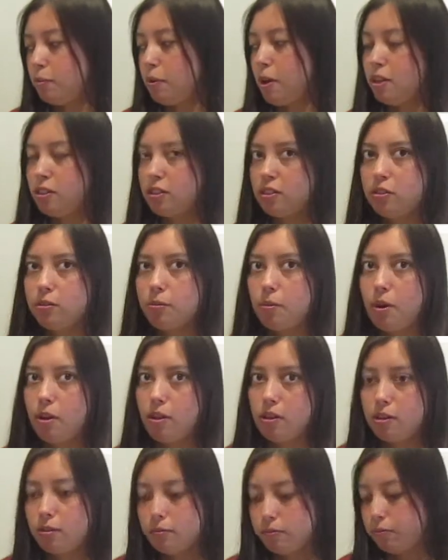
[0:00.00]
pot's
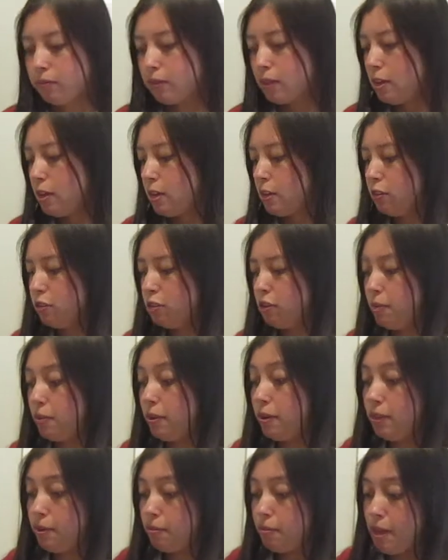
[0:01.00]
smaller. So I'm
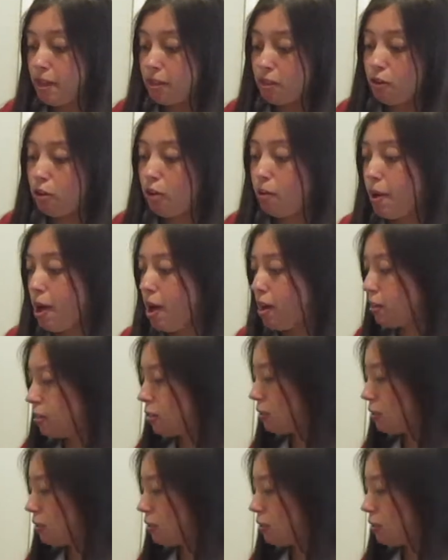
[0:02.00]
going to make the whole box.